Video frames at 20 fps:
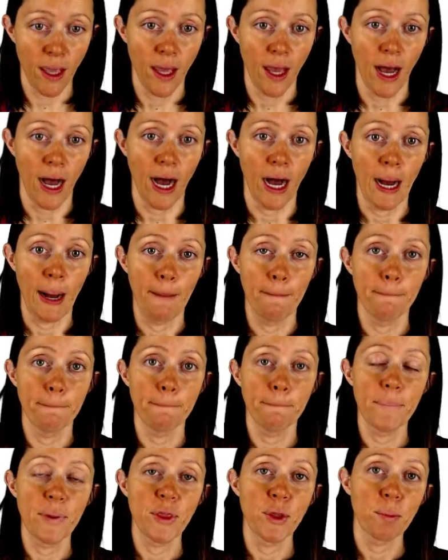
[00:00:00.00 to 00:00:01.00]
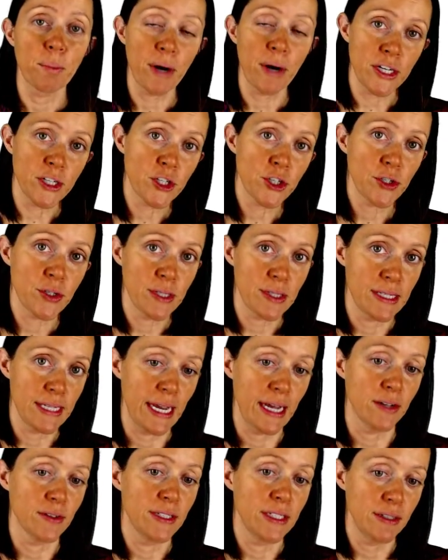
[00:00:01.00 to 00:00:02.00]
but the pressure is
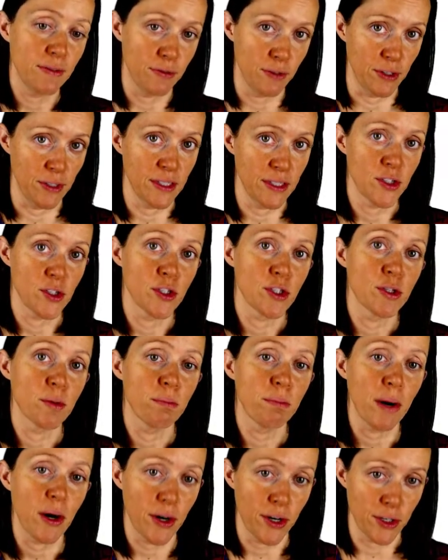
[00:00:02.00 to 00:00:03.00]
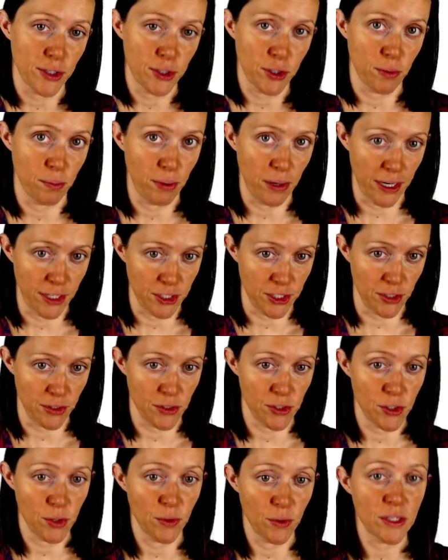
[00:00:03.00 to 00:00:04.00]
now different. This is the partial pressure.
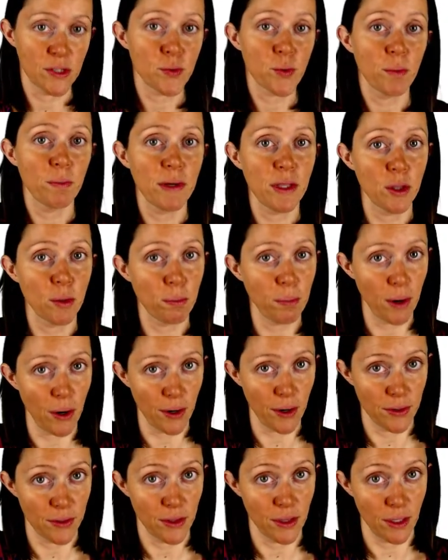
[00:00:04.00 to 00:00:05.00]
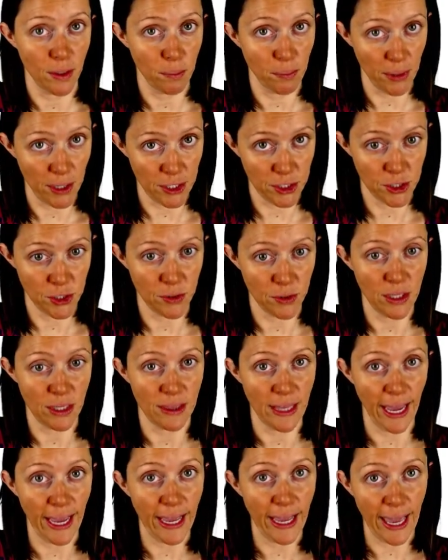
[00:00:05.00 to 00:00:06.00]
So this would be the pressure
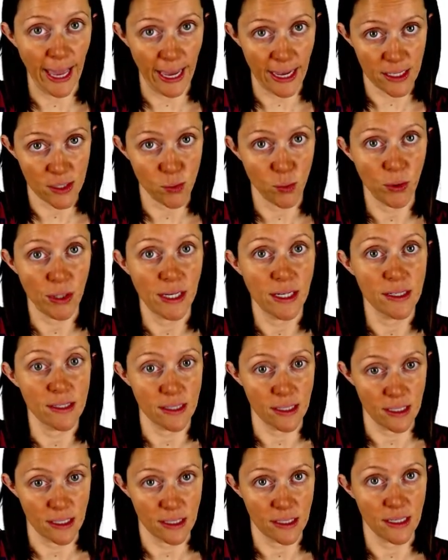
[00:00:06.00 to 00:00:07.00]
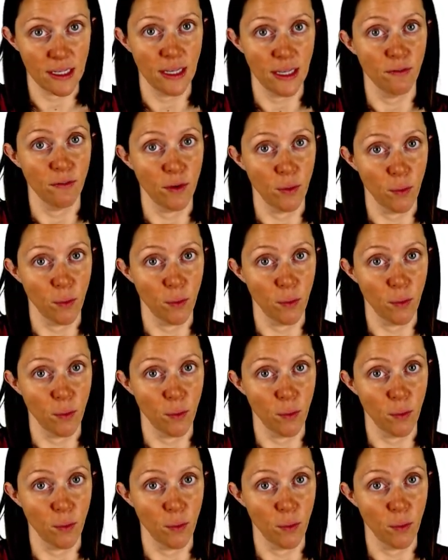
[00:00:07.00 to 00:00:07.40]
that gas would exist if it